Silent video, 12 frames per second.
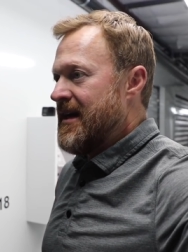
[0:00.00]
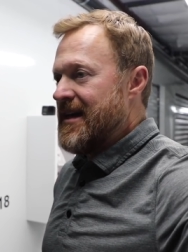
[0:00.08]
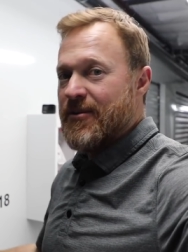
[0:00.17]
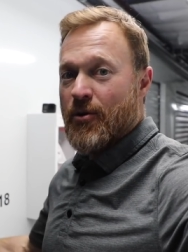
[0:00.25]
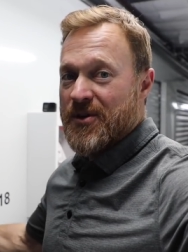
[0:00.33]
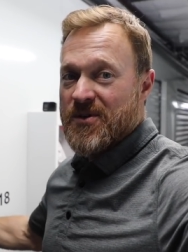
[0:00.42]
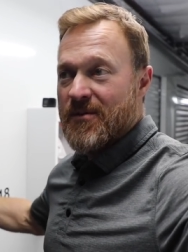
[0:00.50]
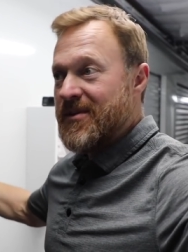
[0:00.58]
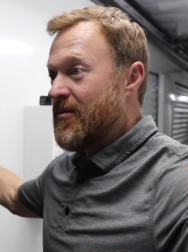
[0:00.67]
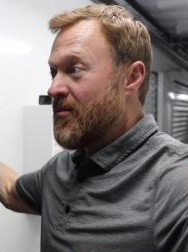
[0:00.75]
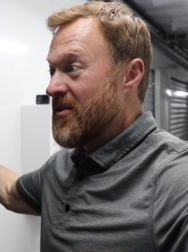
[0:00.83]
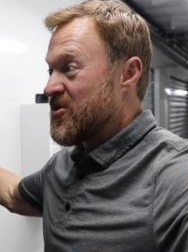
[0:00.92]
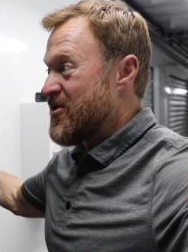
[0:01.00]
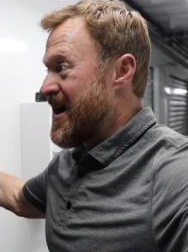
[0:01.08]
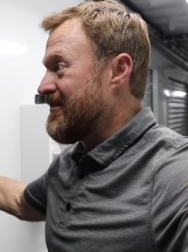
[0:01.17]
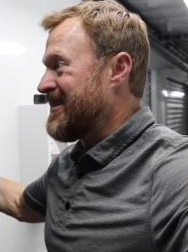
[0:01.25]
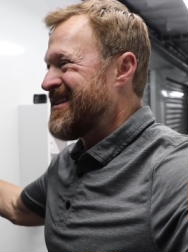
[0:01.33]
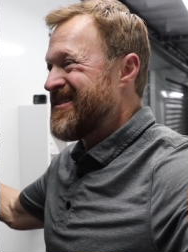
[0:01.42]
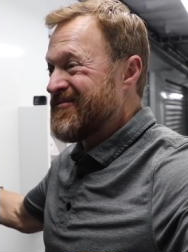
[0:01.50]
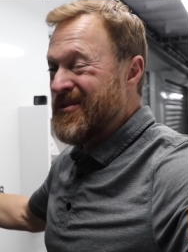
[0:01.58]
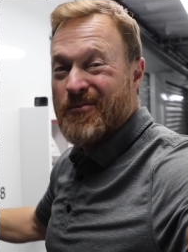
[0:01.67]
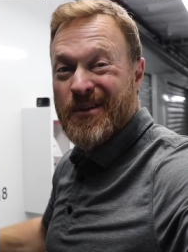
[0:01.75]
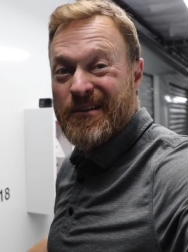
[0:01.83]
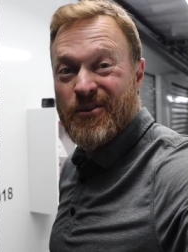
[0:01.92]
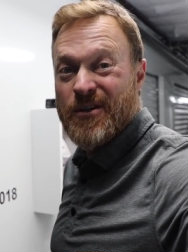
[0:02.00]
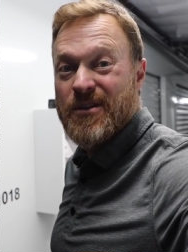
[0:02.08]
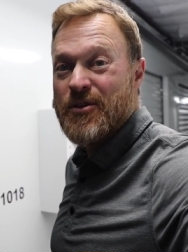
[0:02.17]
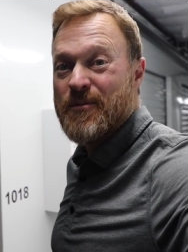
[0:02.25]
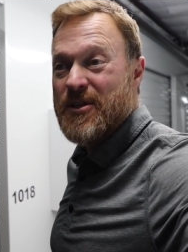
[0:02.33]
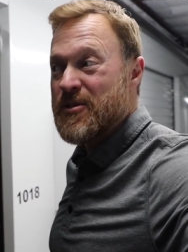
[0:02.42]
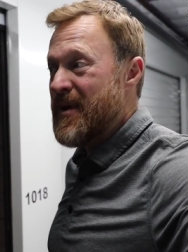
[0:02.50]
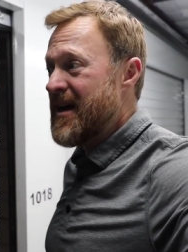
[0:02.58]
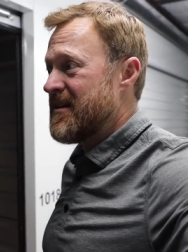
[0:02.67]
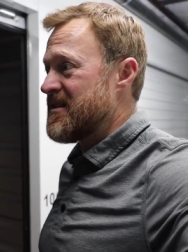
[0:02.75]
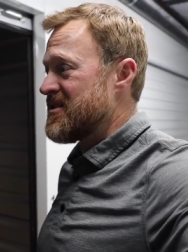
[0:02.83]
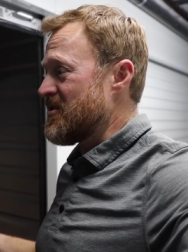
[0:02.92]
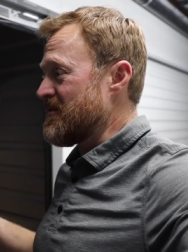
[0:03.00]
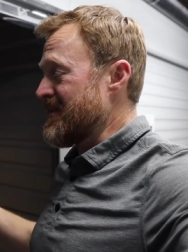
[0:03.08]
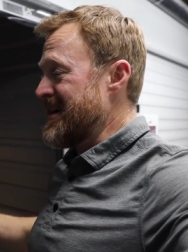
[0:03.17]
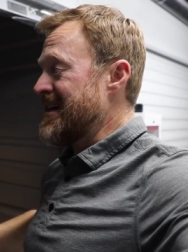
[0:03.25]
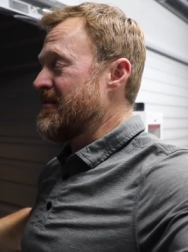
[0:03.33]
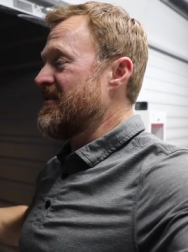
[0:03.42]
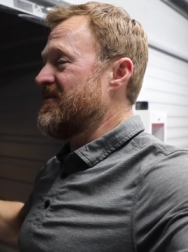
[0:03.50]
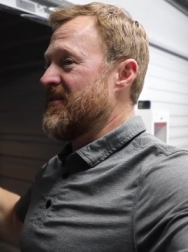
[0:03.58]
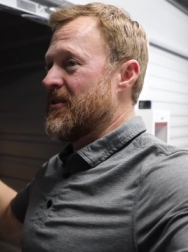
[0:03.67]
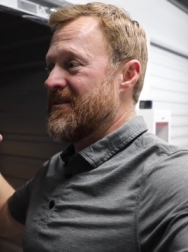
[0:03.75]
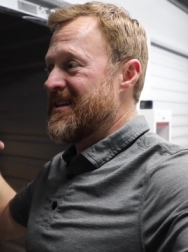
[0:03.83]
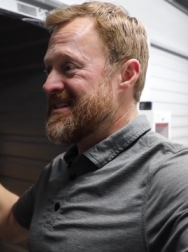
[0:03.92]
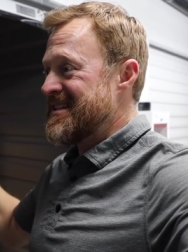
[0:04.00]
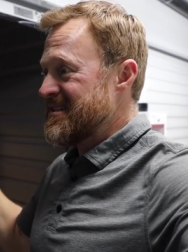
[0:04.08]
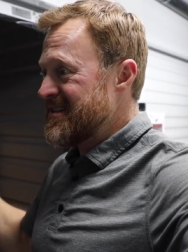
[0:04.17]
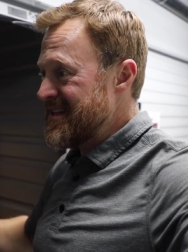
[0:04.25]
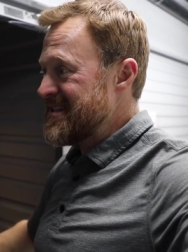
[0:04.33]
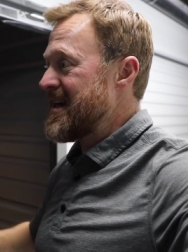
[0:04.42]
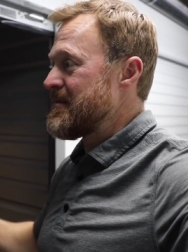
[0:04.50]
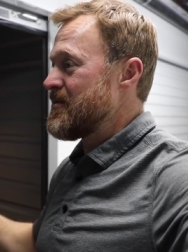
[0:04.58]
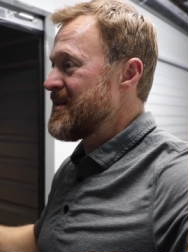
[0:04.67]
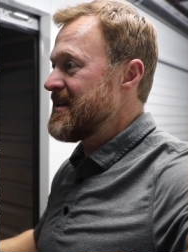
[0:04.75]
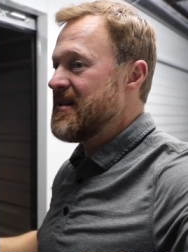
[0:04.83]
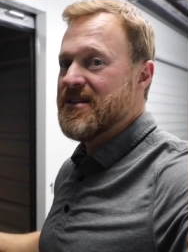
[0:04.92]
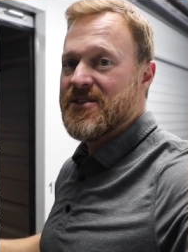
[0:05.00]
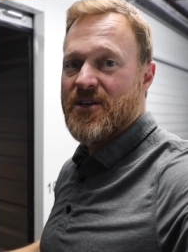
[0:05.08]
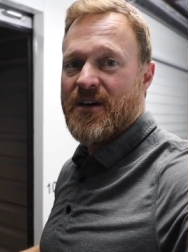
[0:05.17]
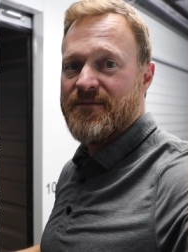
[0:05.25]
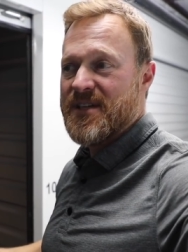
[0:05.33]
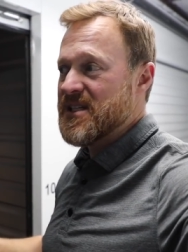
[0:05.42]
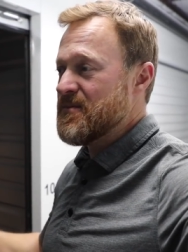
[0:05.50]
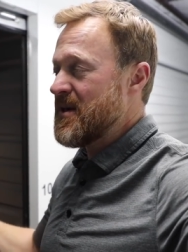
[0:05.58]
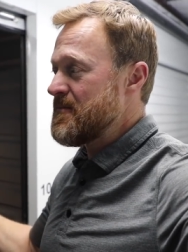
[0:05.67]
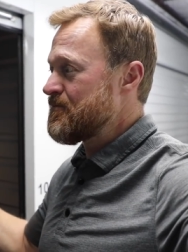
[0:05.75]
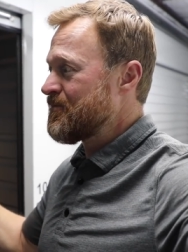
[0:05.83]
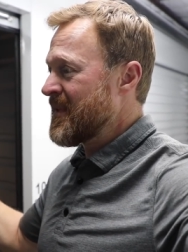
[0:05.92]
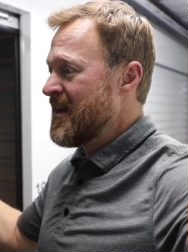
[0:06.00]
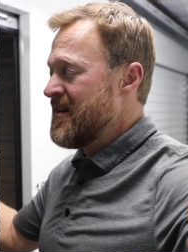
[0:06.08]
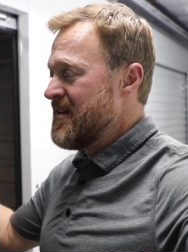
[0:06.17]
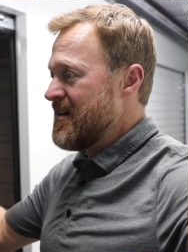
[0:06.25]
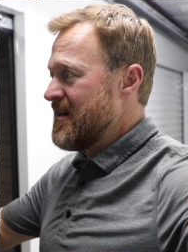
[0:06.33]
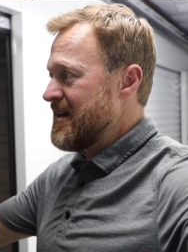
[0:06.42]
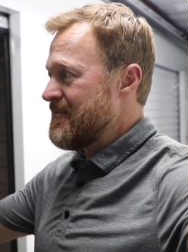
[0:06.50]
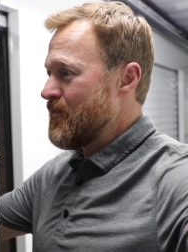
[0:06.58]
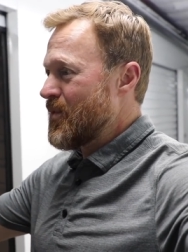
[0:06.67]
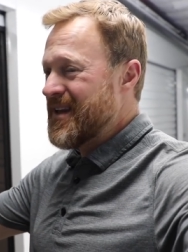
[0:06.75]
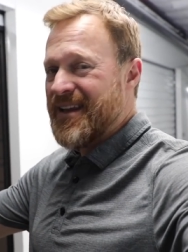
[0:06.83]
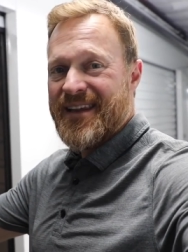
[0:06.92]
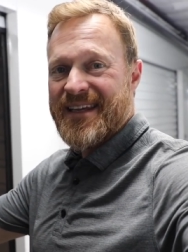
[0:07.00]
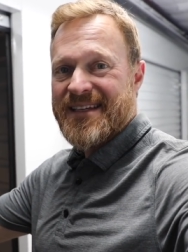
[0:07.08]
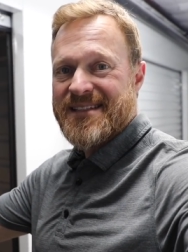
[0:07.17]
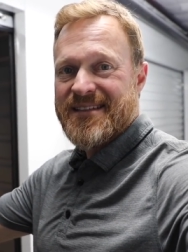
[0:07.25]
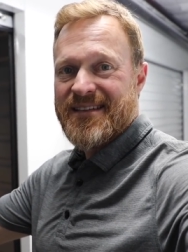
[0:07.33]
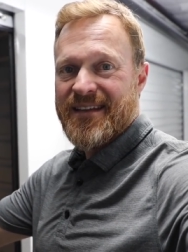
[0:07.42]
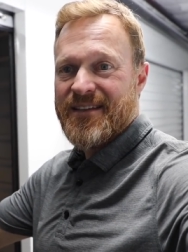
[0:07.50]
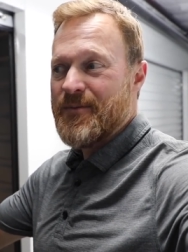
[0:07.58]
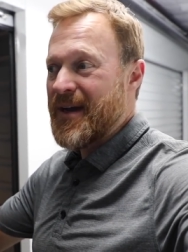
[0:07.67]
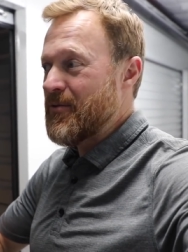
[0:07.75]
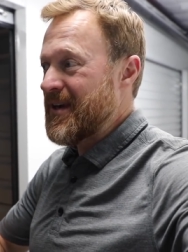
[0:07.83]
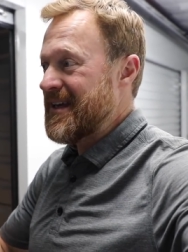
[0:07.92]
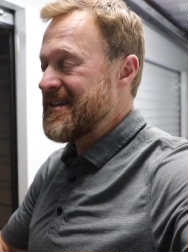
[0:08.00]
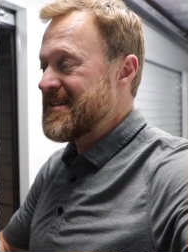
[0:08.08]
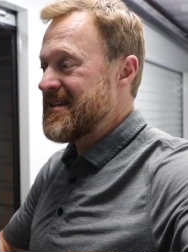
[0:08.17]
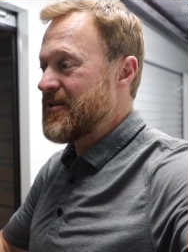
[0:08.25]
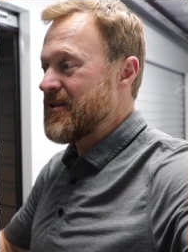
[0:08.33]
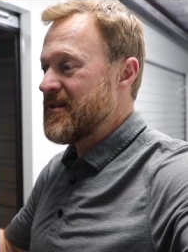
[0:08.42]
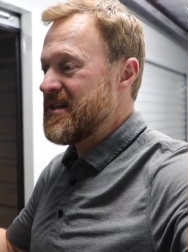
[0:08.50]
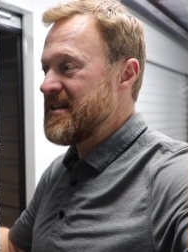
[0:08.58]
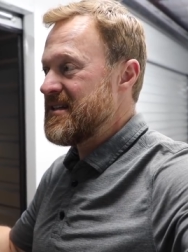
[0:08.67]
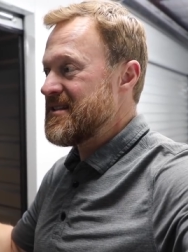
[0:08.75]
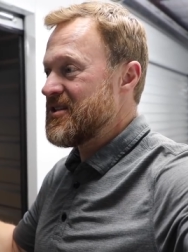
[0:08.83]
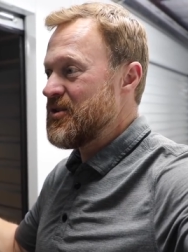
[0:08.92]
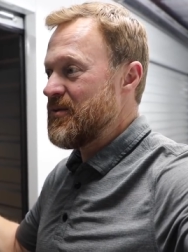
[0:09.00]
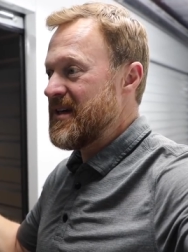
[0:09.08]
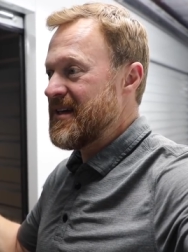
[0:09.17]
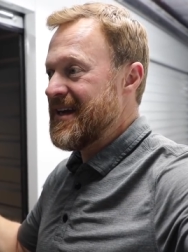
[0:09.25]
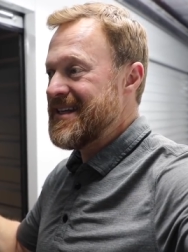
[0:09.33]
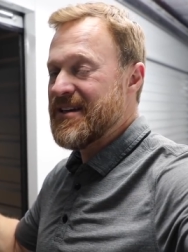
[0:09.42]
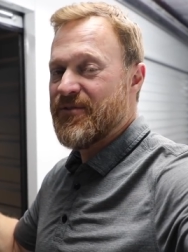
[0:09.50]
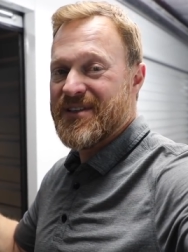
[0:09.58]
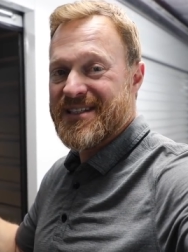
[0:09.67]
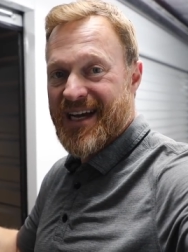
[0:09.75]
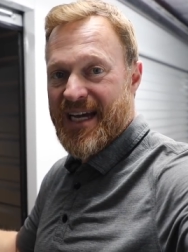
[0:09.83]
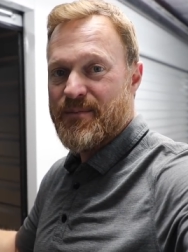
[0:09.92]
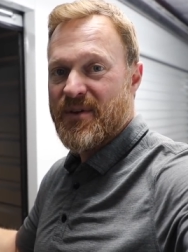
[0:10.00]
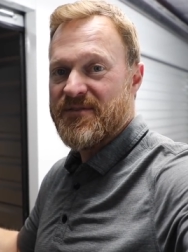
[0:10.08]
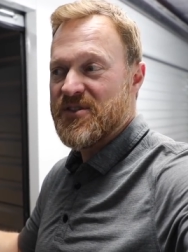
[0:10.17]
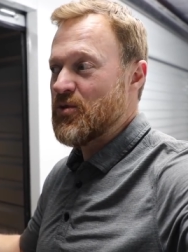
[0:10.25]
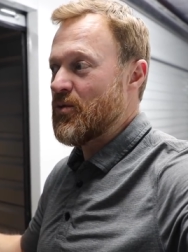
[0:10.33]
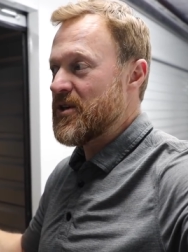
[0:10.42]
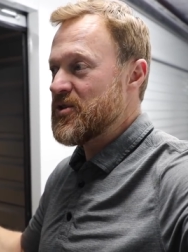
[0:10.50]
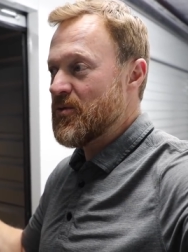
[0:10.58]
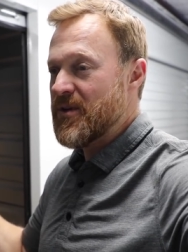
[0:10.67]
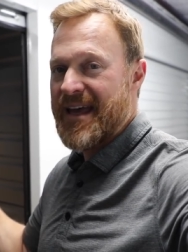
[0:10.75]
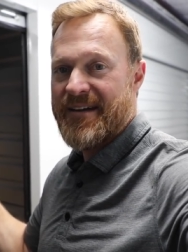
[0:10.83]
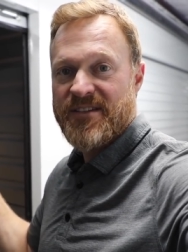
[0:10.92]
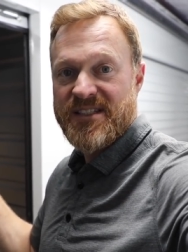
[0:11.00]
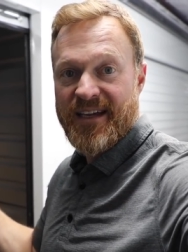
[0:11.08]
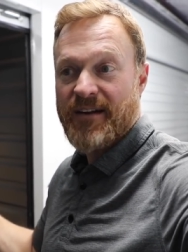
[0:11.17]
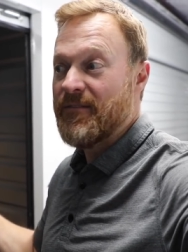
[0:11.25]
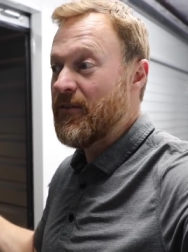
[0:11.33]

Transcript: And of course, you know, when we were traveling, we really couldn't do much about it. And so right now we figured this is the time that we needed to solve this. But um, one of the things that you might want to consider is doing a different type of storage where you have it's like a